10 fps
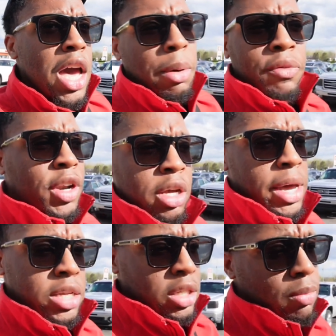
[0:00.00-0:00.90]
About a video,
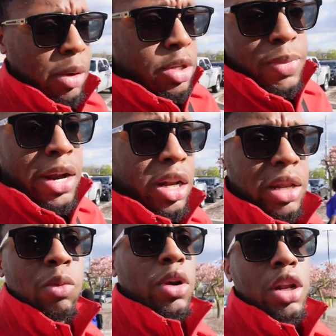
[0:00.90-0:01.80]
actually. Somebody responded.
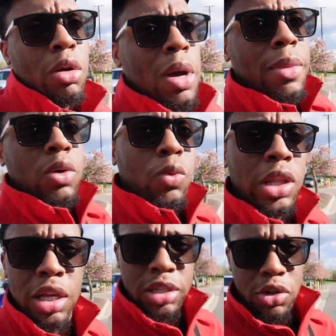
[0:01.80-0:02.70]
They wanted to know about my
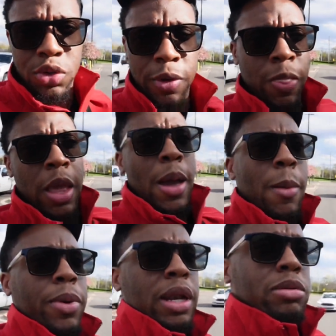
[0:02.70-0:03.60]
weight loss surgery.
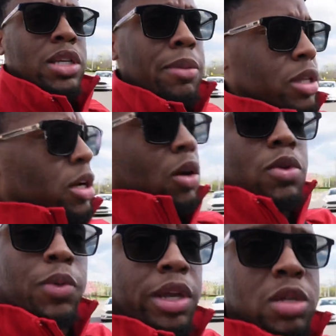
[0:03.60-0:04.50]
But I'm just coming to Target
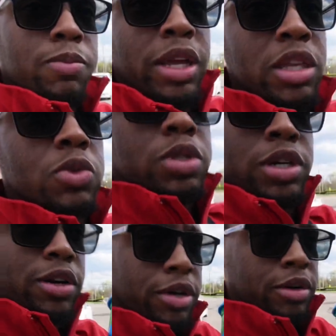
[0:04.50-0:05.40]
real quick to make this
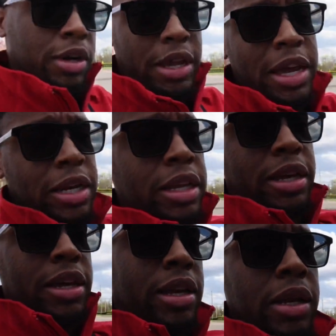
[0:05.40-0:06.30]
return. And
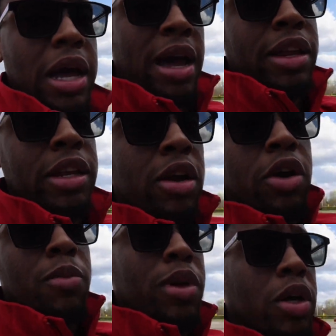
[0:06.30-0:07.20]
then I need to
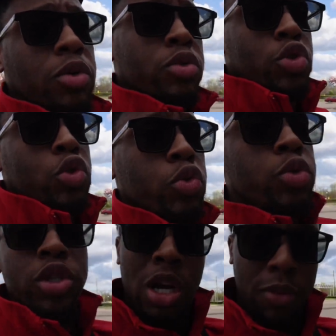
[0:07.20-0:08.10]
hurry up and go to
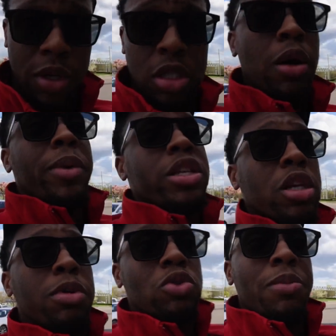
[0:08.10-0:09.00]
Starbucks. So I'm going to get
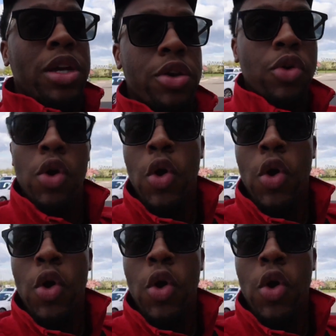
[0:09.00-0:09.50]
Starbucks while I'm in here.